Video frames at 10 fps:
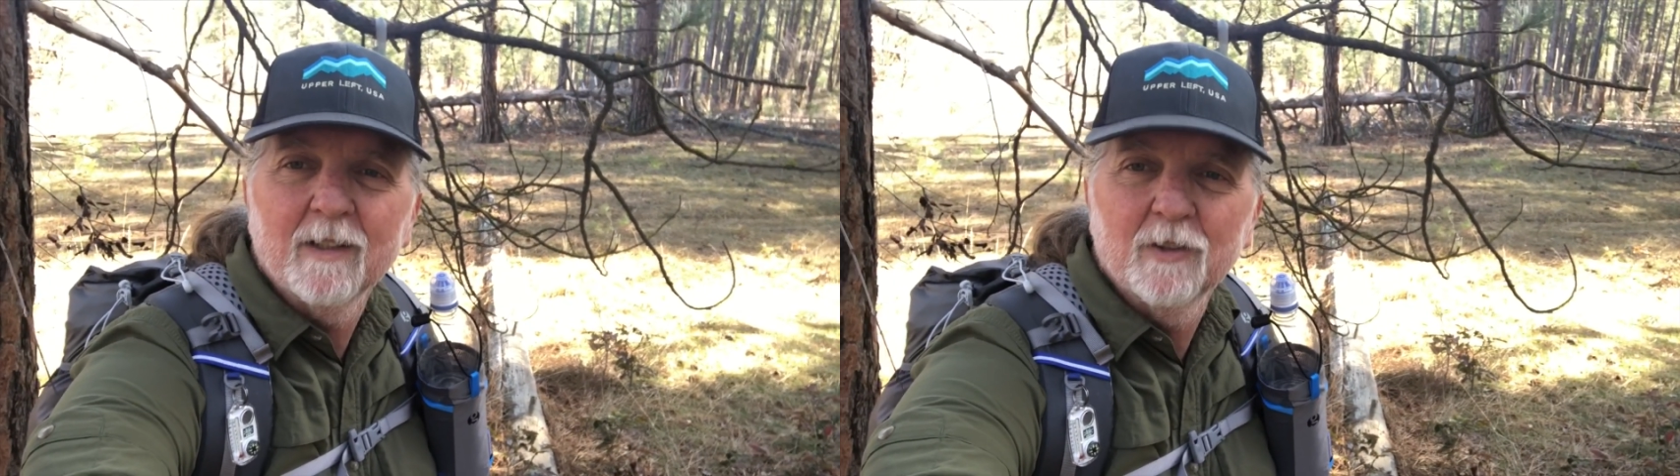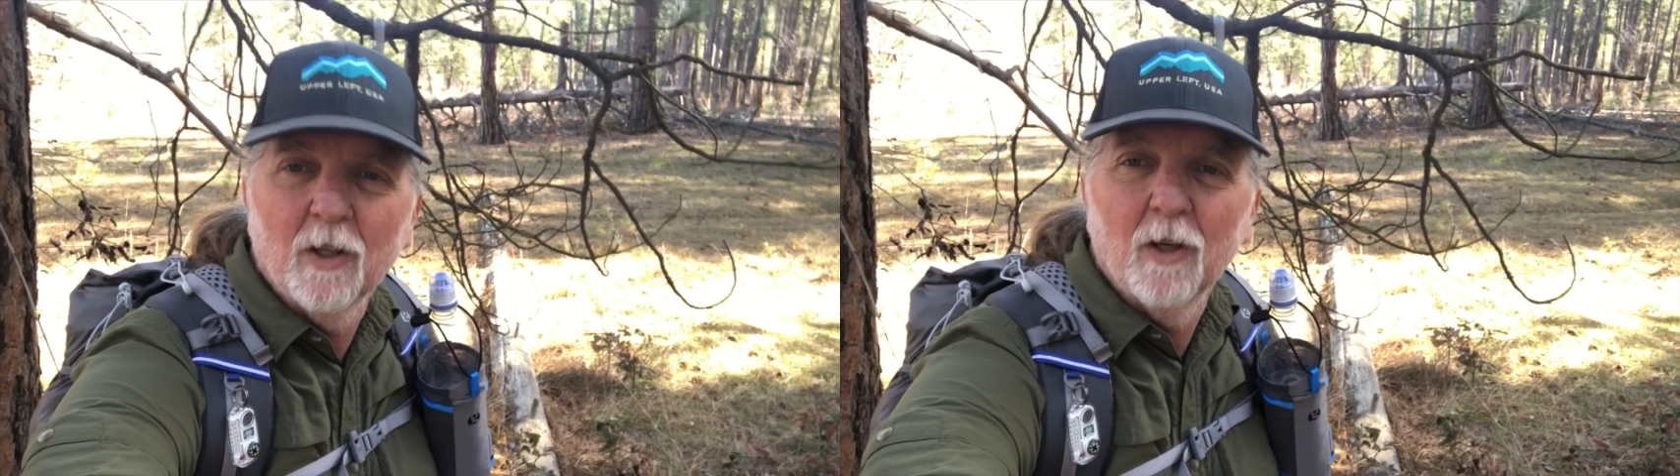
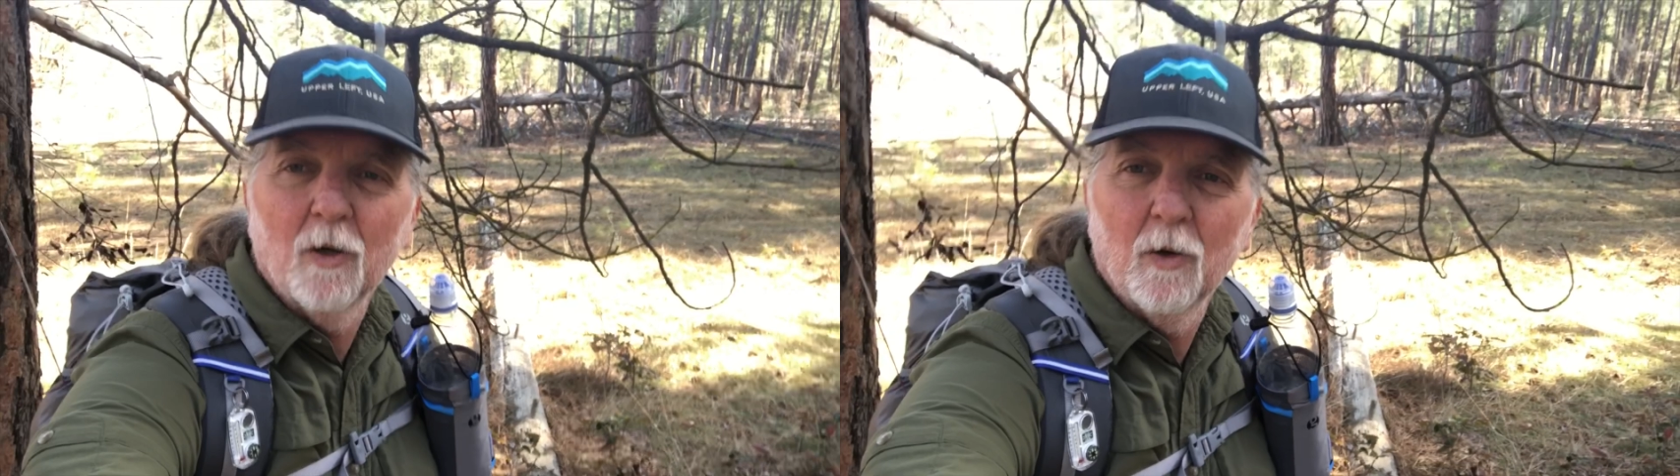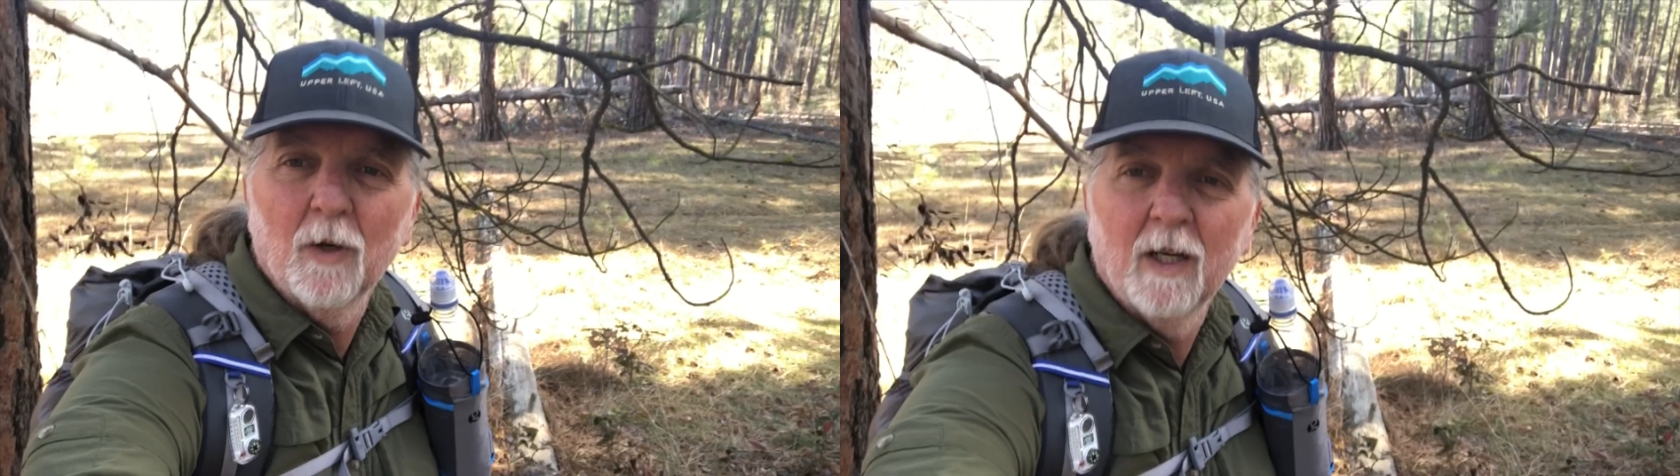
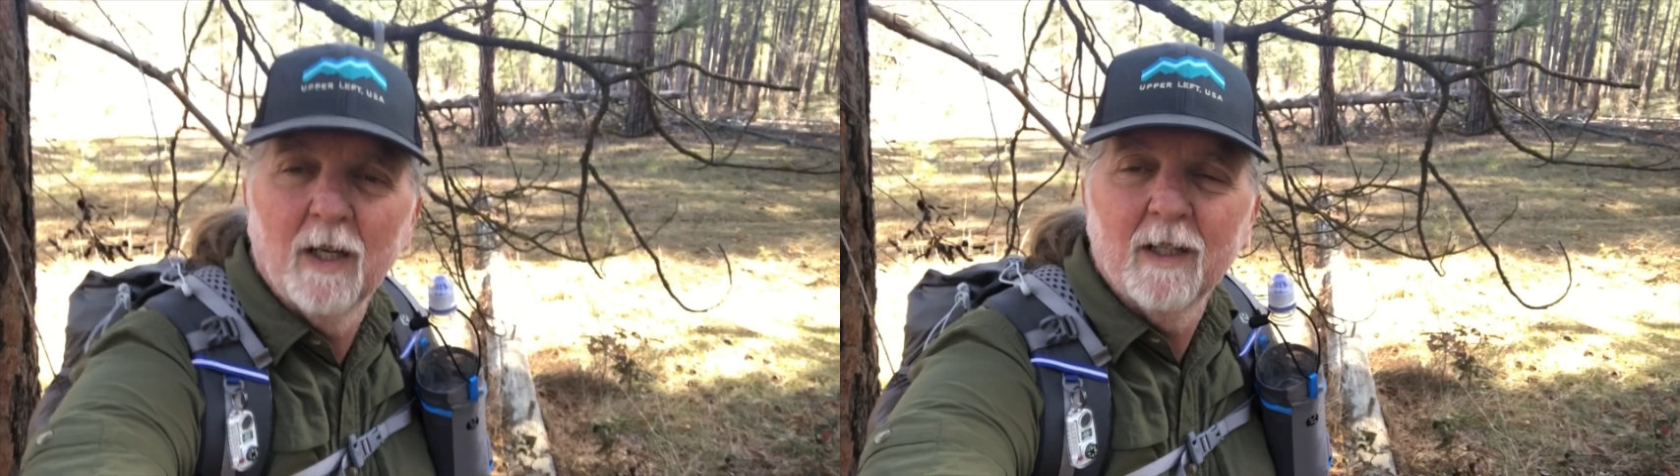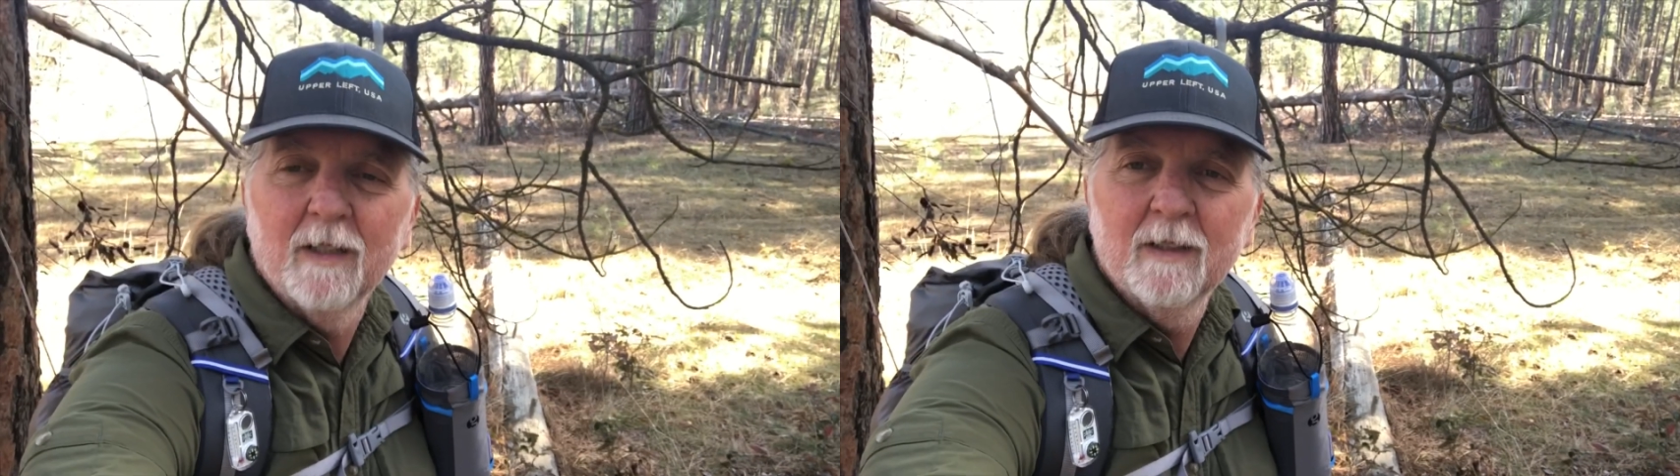
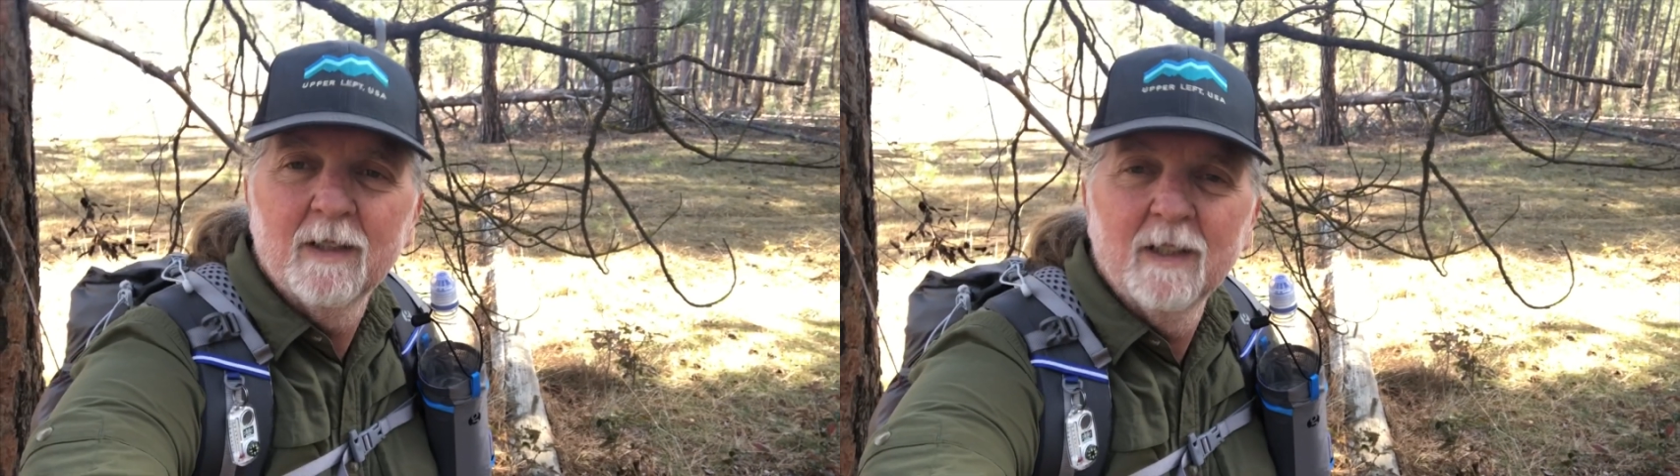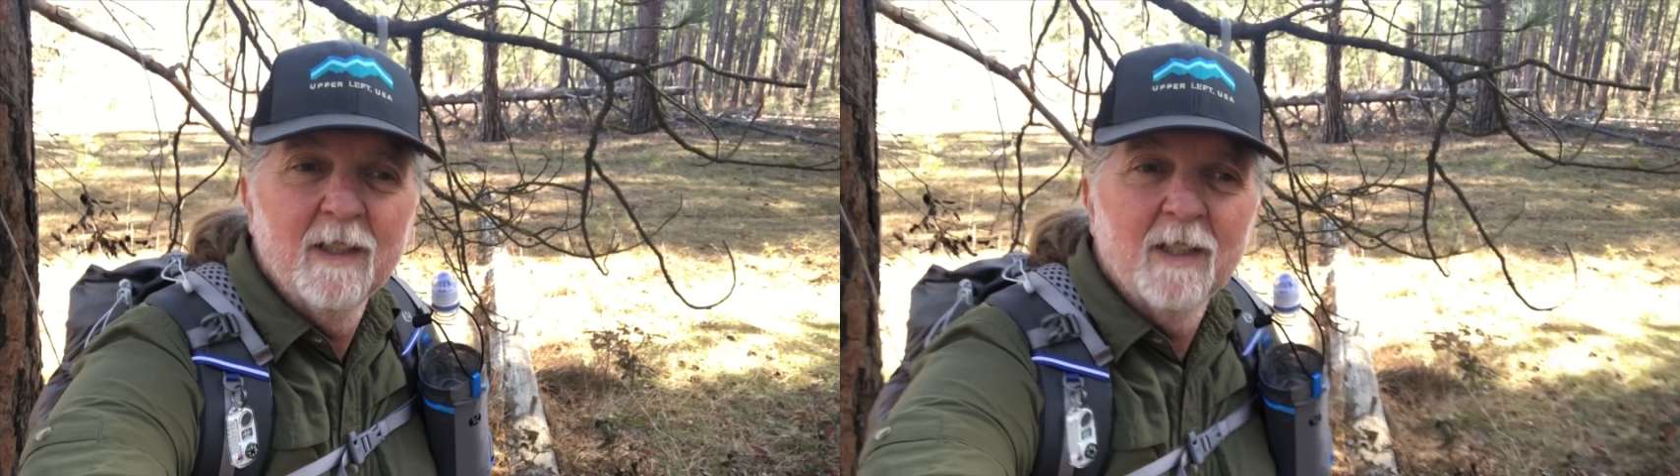So
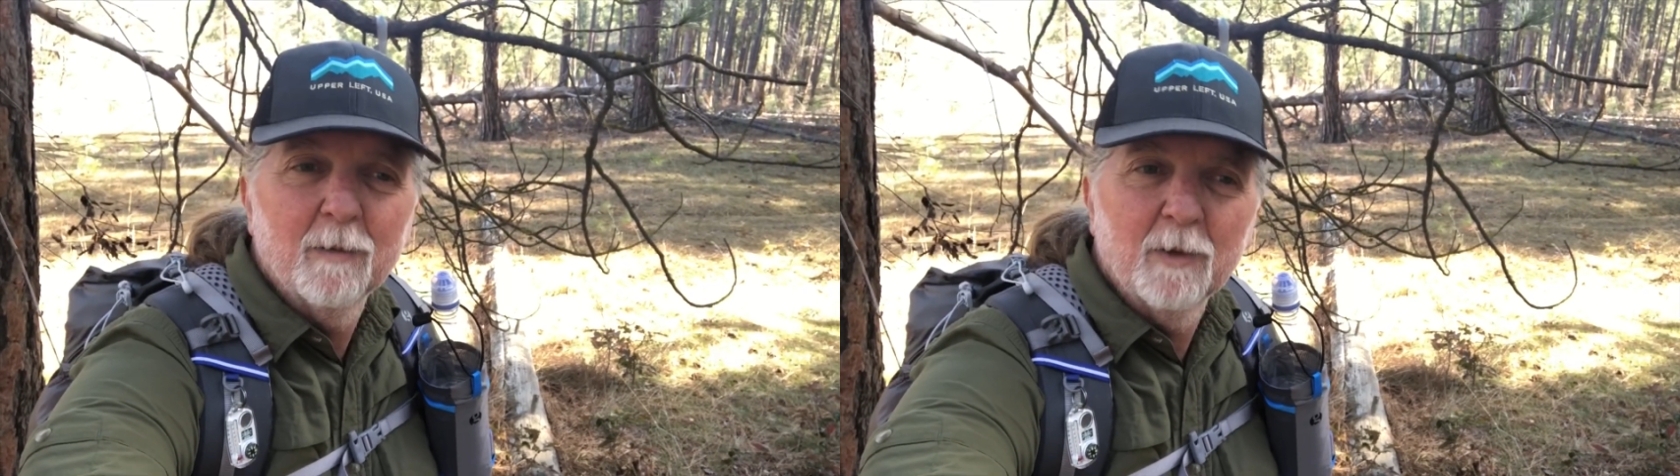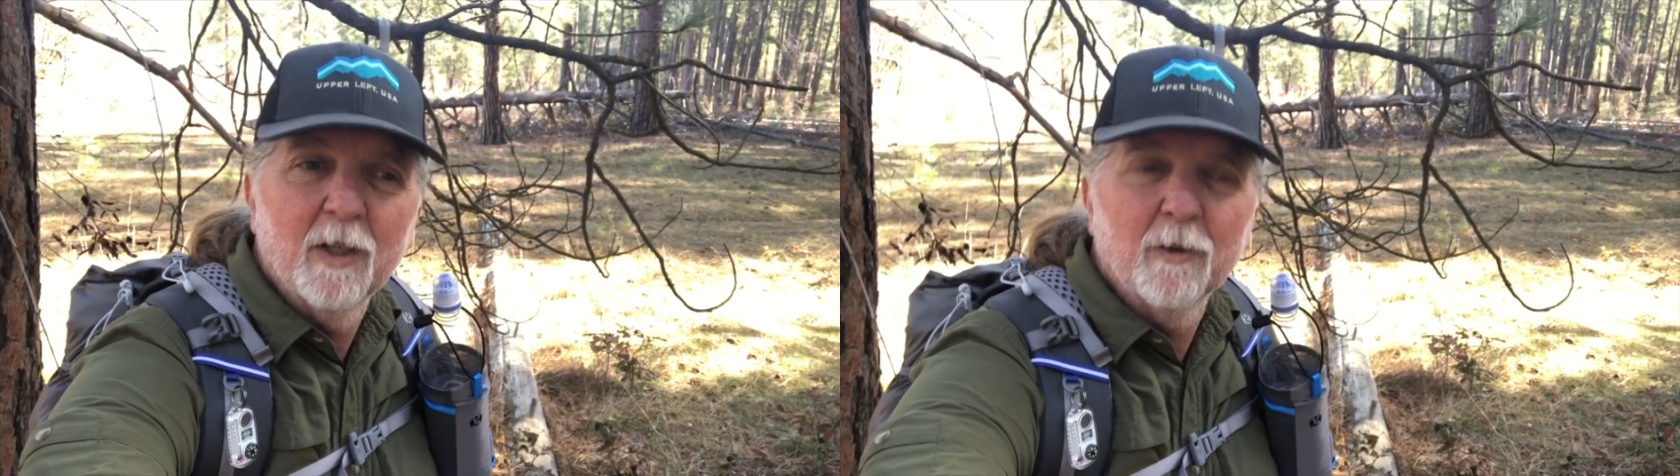
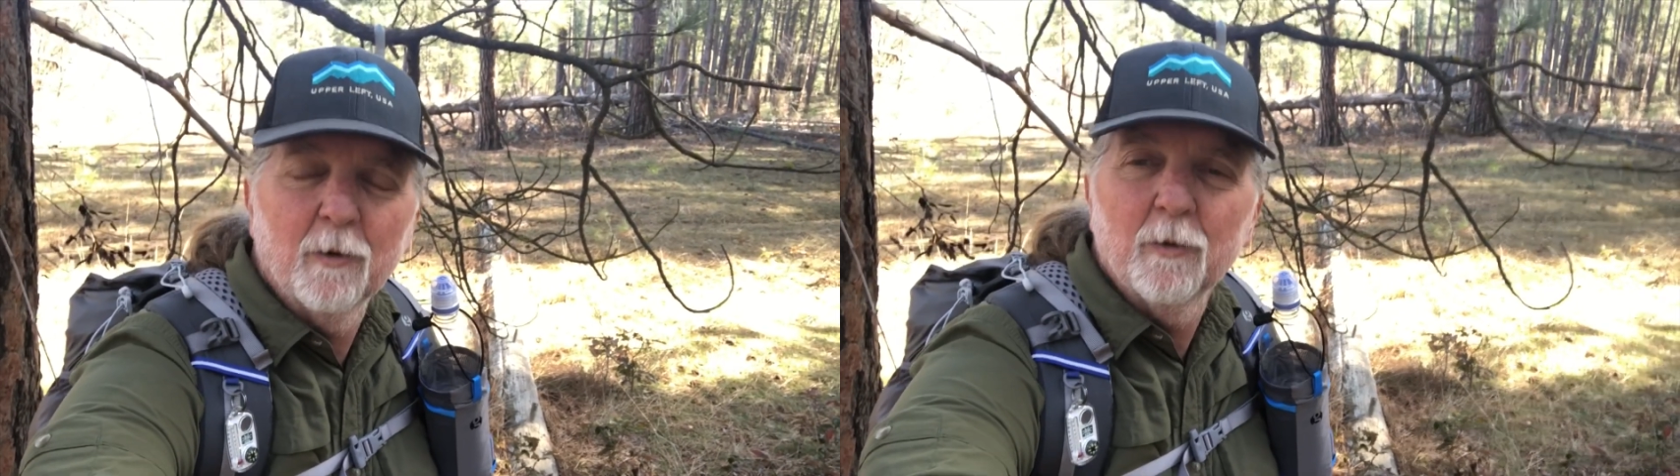I'm getting